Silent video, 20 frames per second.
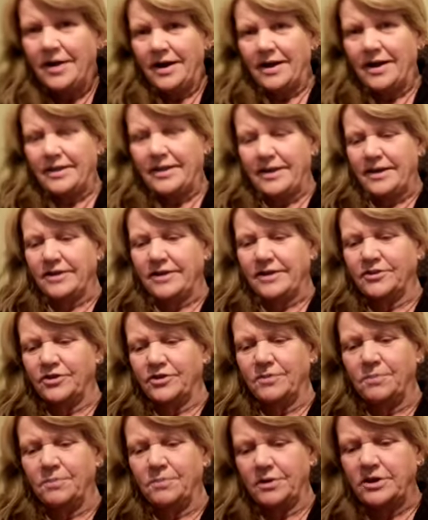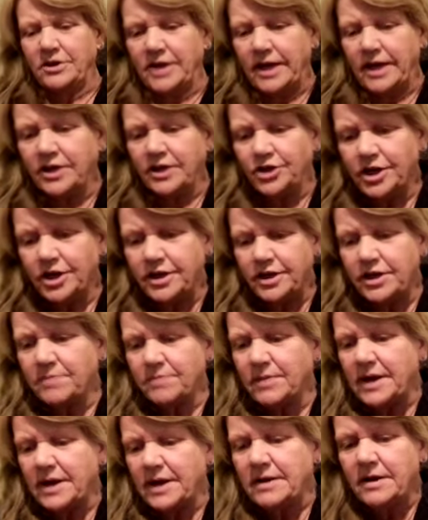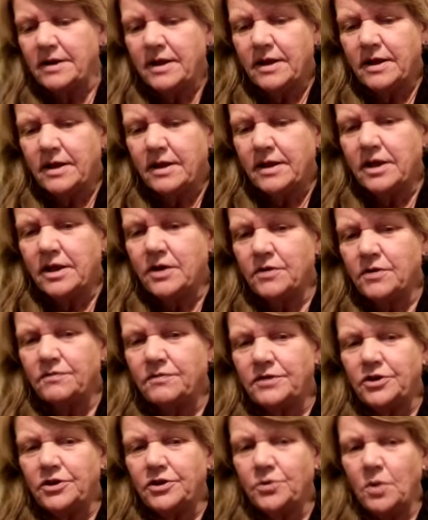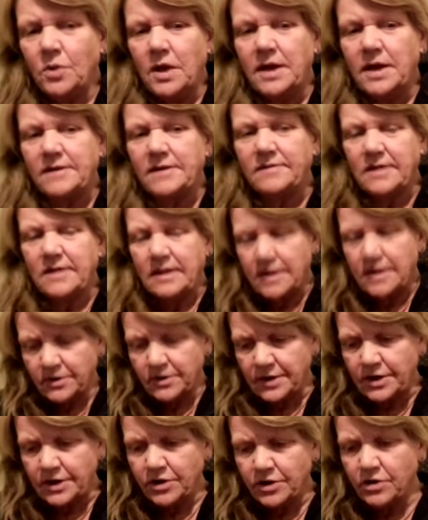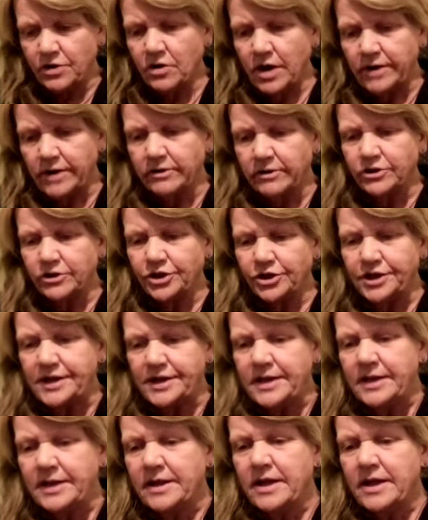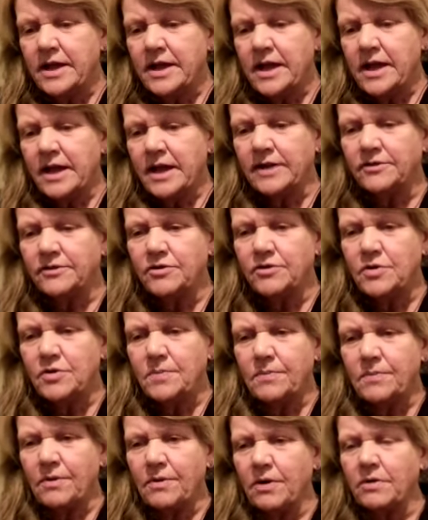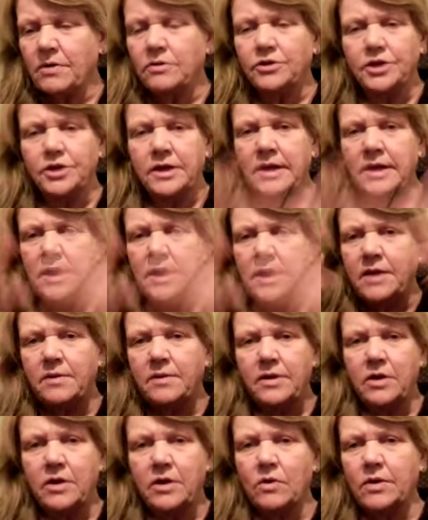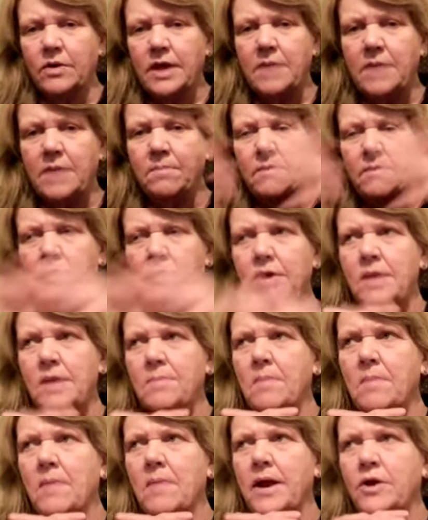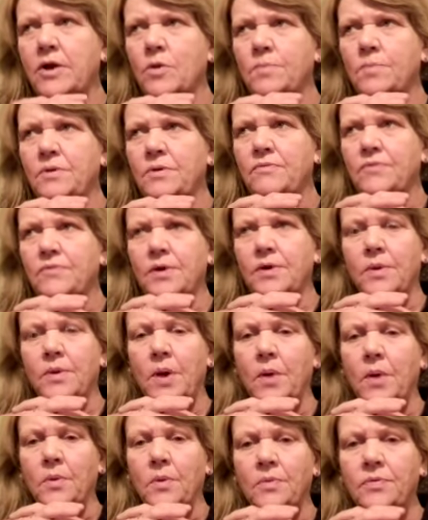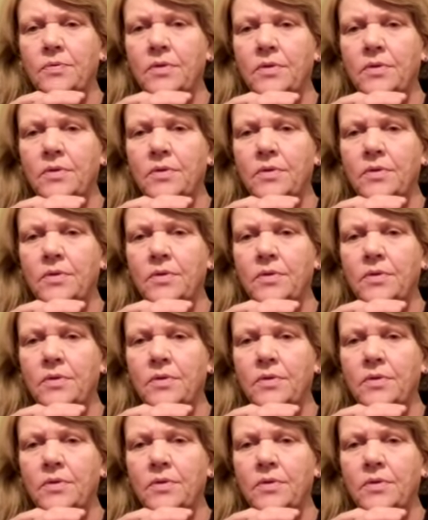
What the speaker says: A little extra protection. You might, visualize clearing your energy as you approach, and keep a mind open for growth,